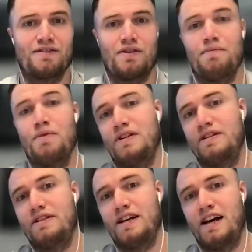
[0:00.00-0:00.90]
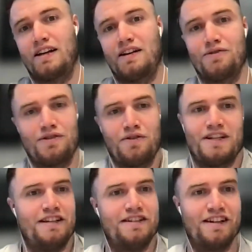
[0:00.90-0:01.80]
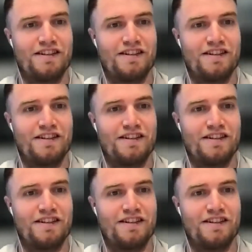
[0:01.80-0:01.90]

So I moved into tech, and it was so much easier.